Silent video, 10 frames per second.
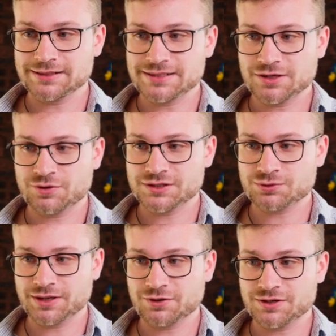
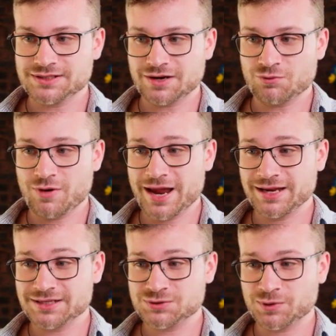Decrease or increase that
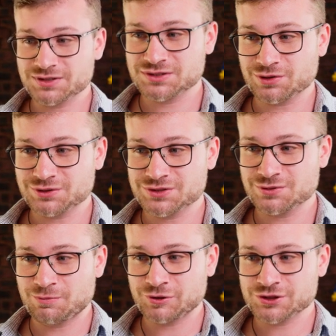radius starts
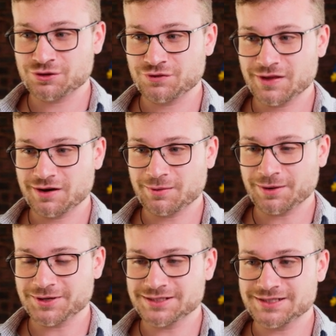to push over there.
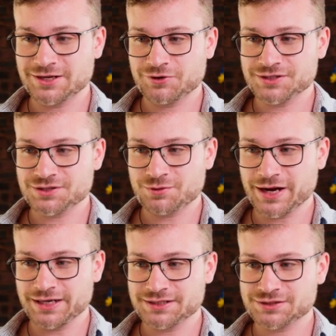I'm going to decrease the
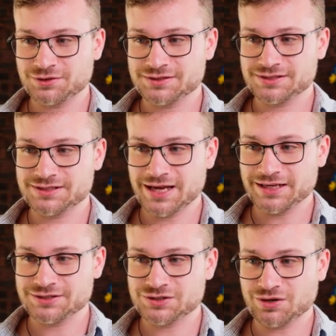radius so it
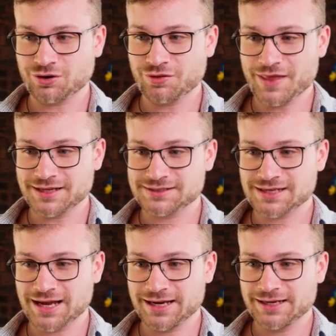stays on that
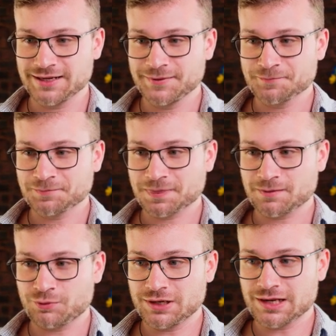side.
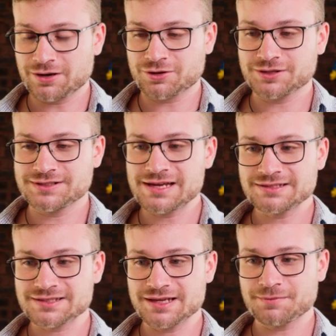Bring down our
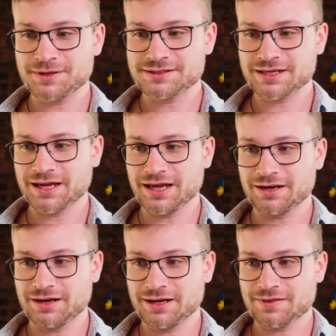intensity a bit.
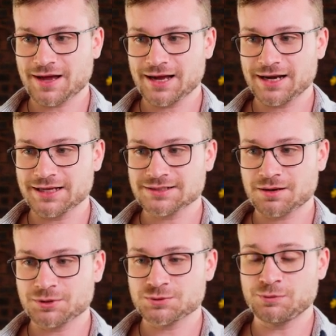Again, in the highlights,
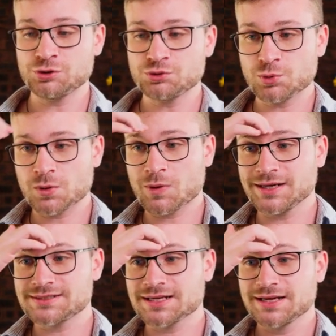how much blue do we
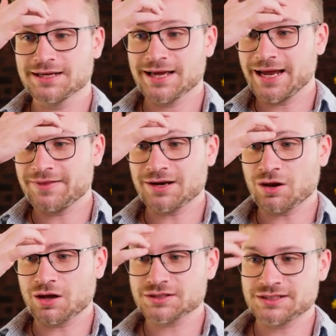want? And
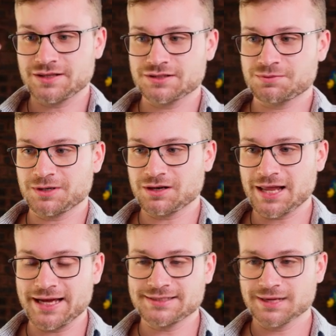then lastly, this middle
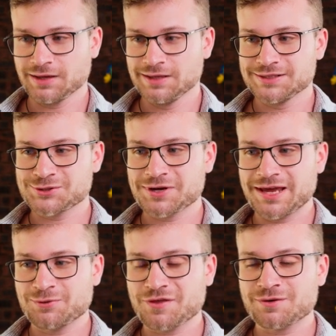light. So
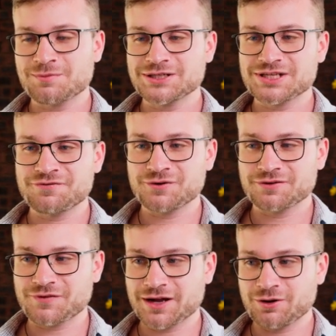again, without much effort,
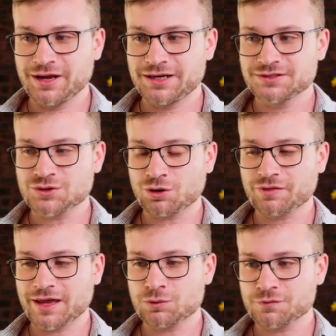if I go ahead and
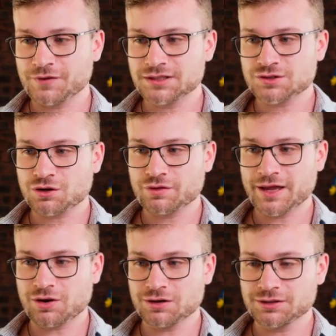toggle that off and toggle
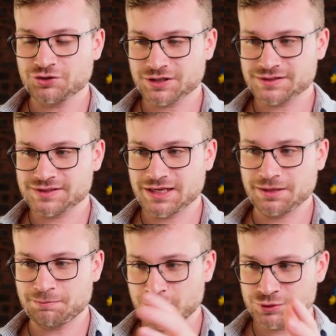that on, you can
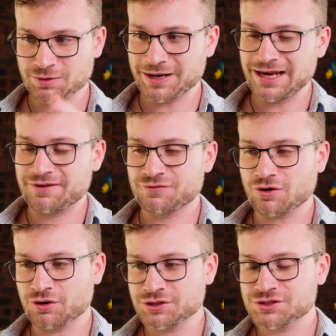see blues on my left,
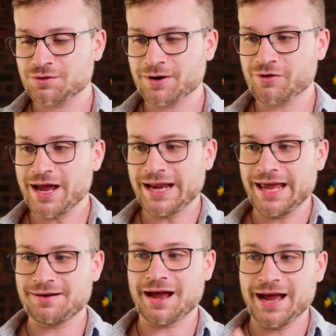oranges on my right,
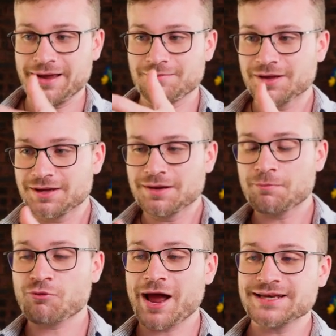and I am
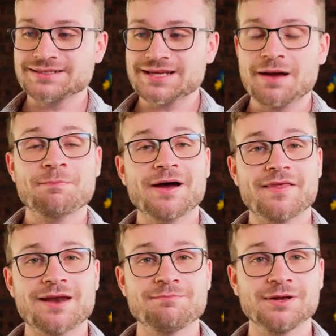brightened up by
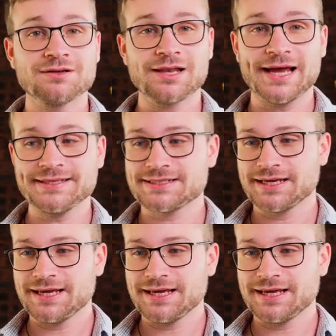that middle light.